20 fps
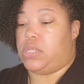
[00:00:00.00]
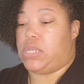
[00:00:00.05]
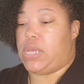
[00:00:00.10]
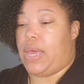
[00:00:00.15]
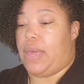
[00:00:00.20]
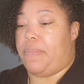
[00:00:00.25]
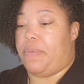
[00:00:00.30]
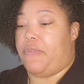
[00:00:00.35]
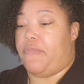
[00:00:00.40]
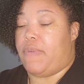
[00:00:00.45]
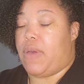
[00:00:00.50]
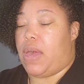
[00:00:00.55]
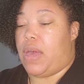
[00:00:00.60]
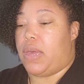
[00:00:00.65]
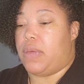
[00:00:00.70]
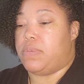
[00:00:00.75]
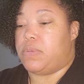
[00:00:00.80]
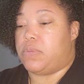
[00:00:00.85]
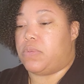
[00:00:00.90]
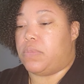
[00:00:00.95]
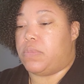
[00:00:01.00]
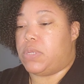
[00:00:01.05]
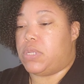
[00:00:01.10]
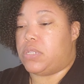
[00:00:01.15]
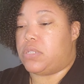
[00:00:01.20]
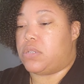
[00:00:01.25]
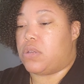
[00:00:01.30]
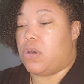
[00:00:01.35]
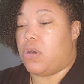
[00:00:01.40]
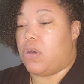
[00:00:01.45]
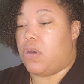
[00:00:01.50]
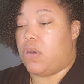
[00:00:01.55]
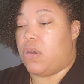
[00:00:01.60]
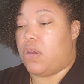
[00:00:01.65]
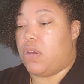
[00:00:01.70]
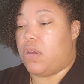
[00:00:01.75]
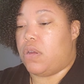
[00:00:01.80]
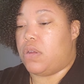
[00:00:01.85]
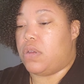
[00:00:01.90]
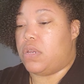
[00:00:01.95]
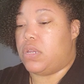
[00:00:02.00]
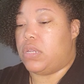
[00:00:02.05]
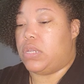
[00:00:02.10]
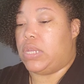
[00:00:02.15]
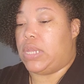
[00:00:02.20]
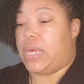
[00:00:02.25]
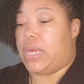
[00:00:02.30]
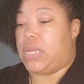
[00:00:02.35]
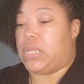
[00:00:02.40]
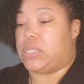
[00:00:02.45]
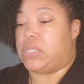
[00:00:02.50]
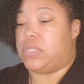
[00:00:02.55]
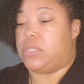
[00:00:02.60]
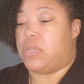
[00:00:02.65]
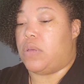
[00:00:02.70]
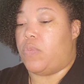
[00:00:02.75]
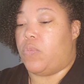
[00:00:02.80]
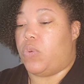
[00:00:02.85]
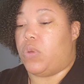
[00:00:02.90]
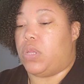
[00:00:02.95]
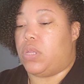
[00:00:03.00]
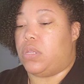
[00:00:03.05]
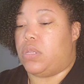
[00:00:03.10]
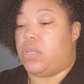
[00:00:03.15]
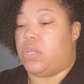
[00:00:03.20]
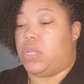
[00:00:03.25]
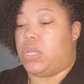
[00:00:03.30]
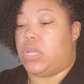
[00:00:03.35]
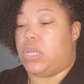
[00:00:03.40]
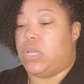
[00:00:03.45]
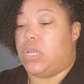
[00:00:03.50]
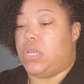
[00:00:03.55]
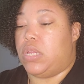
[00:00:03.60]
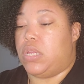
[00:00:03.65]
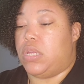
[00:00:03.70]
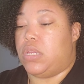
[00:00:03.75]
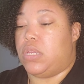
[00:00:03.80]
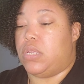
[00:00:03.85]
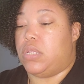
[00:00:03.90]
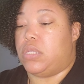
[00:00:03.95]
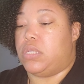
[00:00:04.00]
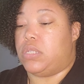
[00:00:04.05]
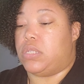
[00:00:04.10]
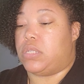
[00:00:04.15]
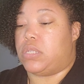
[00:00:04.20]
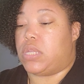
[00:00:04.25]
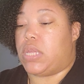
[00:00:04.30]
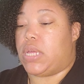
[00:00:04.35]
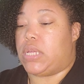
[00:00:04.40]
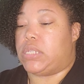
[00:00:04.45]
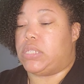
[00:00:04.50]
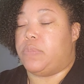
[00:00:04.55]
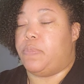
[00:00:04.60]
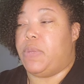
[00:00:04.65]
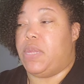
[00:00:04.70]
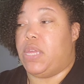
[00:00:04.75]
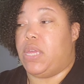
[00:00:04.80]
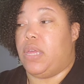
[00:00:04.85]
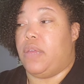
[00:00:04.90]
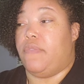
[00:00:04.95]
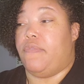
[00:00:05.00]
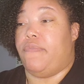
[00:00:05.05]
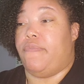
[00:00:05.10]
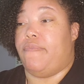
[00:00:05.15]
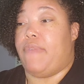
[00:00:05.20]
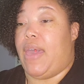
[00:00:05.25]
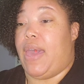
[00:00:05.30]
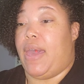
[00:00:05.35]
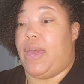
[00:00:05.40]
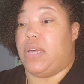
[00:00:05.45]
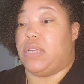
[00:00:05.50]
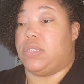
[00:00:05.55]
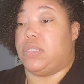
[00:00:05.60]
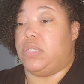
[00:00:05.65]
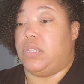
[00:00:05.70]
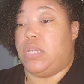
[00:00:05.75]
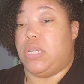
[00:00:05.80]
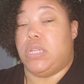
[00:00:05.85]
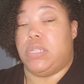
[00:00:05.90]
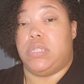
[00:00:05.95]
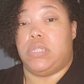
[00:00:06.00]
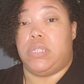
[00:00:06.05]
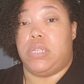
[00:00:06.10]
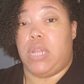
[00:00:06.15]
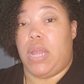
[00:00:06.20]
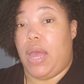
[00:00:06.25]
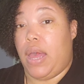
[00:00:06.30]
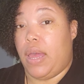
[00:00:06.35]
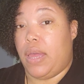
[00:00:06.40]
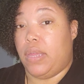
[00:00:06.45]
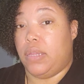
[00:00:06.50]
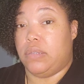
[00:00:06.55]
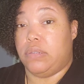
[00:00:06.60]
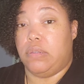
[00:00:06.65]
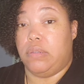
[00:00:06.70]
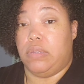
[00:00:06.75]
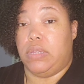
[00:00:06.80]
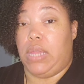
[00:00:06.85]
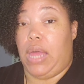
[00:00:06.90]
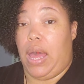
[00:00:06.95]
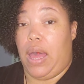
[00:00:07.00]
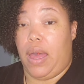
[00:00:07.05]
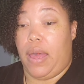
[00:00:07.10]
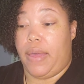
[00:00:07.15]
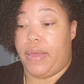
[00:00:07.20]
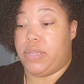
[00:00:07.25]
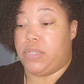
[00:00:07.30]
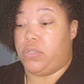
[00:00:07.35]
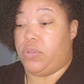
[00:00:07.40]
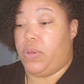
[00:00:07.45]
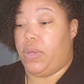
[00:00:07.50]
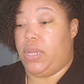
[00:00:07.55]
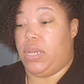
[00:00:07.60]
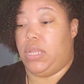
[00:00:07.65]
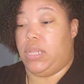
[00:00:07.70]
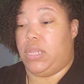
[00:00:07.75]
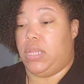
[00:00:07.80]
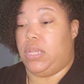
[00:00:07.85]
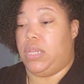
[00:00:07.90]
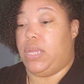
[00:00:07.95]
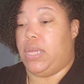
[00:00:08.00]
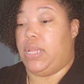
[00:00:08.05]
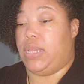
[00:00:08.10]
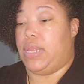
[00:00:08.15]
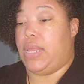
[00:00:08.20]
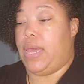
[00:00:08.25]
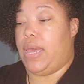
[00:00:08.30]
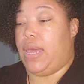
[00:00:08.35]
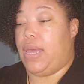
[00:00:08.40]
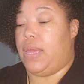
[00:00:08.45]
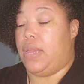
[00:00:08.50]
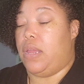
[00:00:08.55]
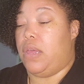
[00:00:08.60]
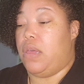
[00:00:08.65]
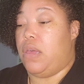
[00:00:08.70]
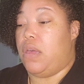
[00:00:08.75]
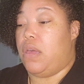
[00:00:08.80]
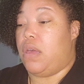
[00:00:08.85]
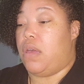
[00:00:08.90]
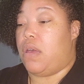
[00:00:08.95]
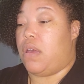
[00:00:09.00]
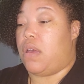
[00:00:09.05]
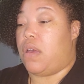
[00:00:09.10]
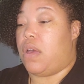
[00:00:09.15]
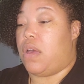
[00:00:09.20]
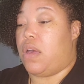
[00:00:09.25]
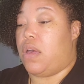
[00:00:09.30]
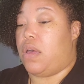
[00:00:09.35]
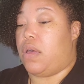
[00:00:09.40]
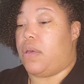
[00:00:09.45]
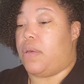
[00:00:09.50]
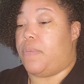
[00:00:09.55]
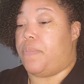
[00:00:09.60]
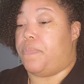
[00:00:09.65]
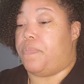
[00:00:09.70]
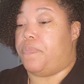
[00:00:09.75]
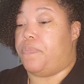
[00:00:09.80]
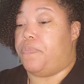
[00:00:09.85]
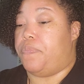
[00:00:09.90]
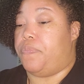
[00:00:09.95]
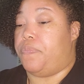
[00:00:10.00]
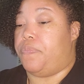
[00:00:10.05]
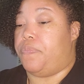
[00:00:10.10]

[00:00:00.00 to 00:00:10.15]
type of vibes from this card. Like someone is like speaking facts. It's not lies or anything like that. Um,